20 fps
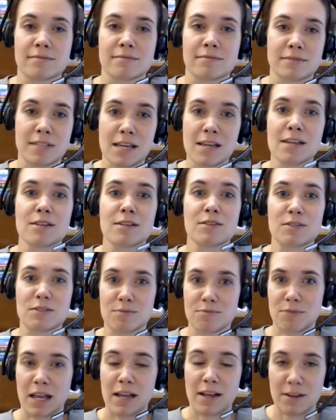things
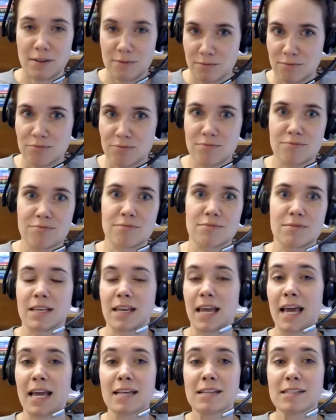like
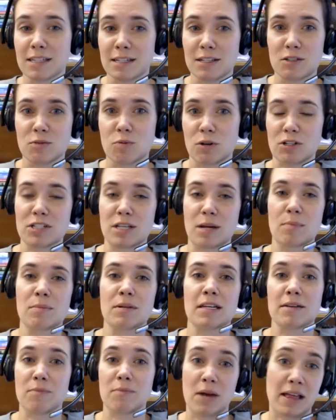cases where
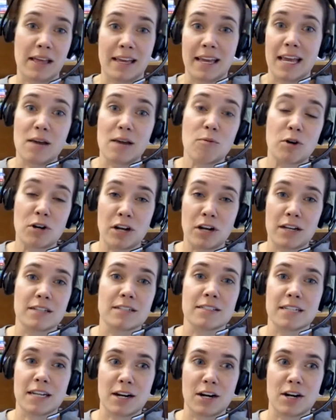somebody like ate one on a
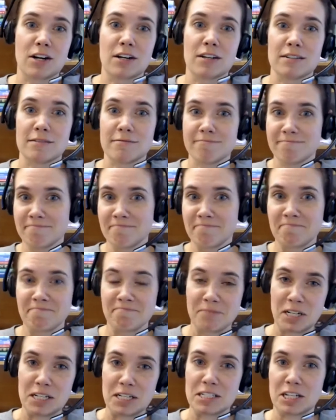dare and
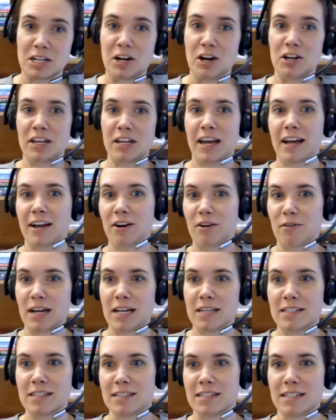went into cardiac
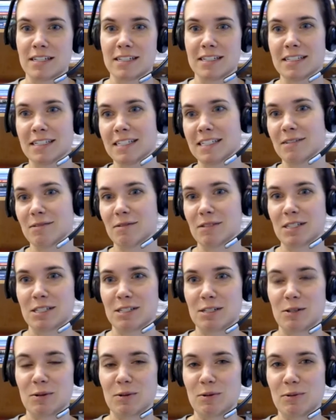arrest and was
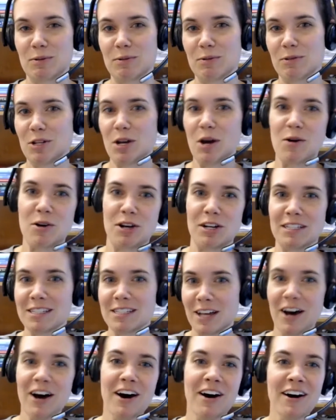no no good.
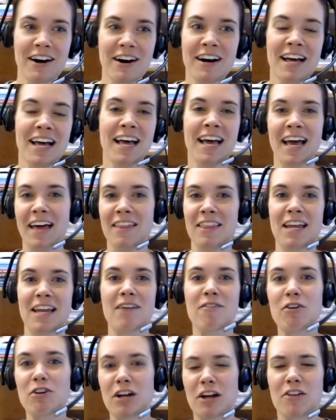So and then
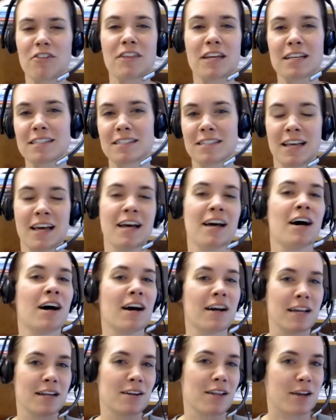I've heard other things
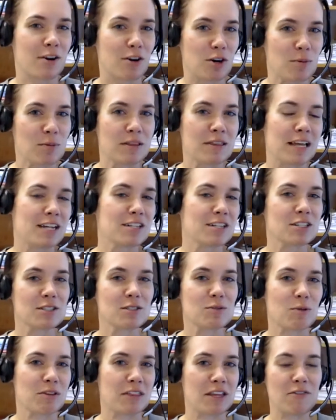again like urban
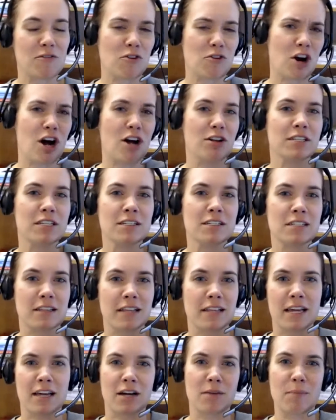legends where they've crawled into
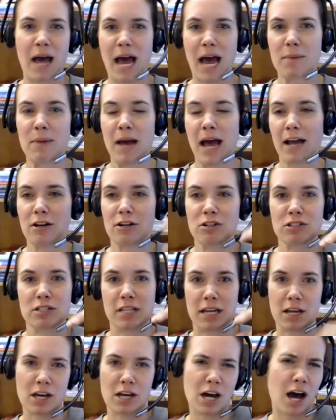like a backpacker's
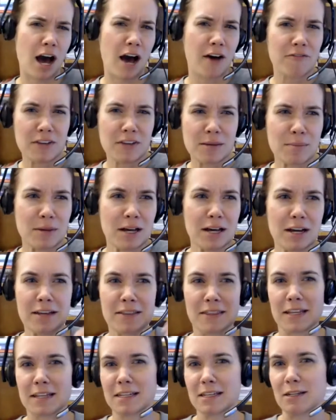like coffee mug
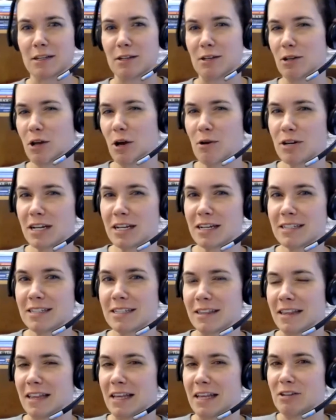and they didn't notice
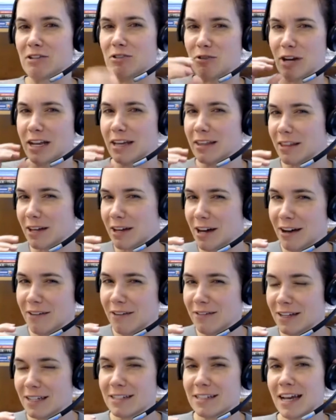and like drank the
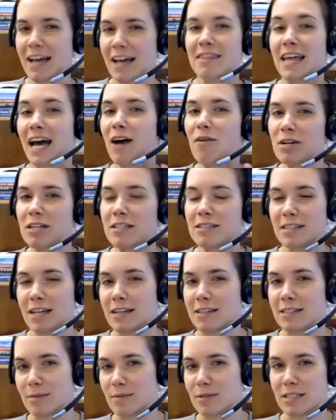coffee and died. That one is
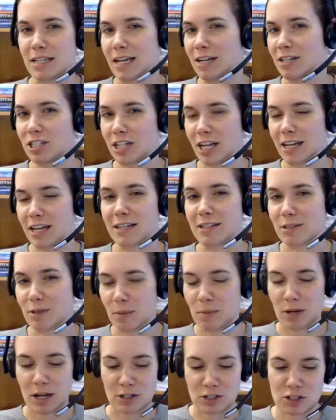not substantiated, so
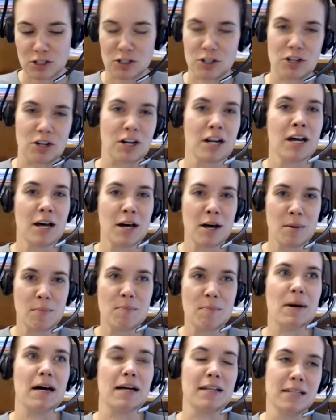I'm not sure.
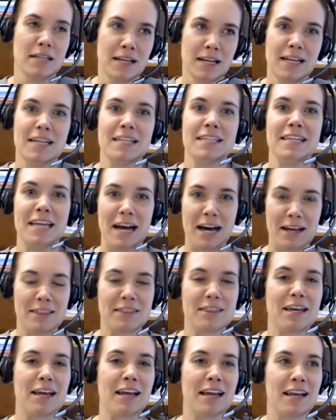But yeah,
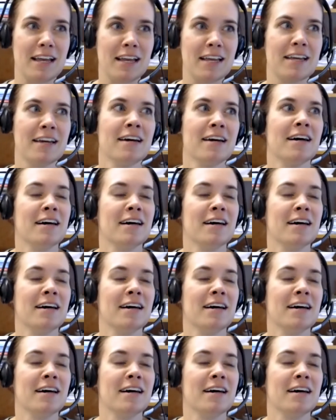they